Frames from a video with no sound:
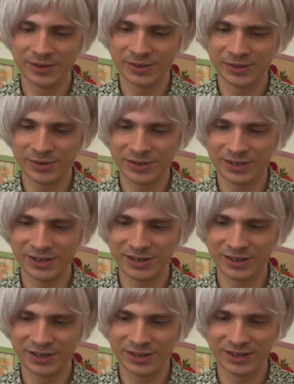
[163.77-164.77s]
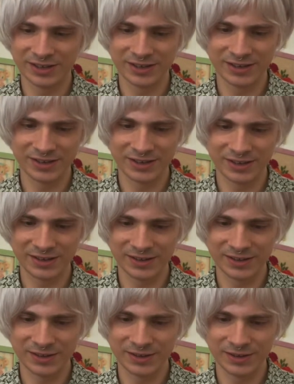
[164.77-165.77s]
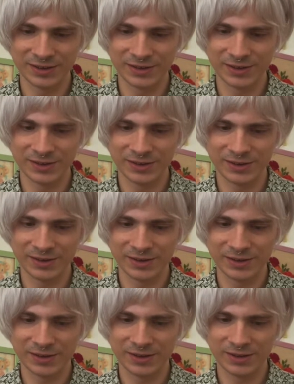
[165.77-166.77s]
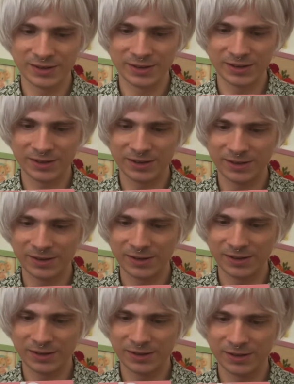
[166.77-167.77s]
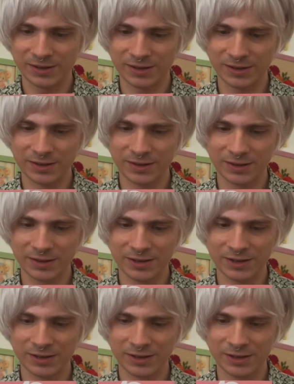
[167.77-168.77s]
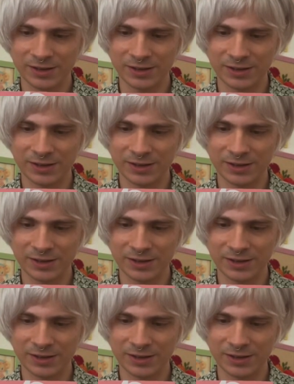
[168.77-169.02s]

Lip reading: No one is speaking in this clip.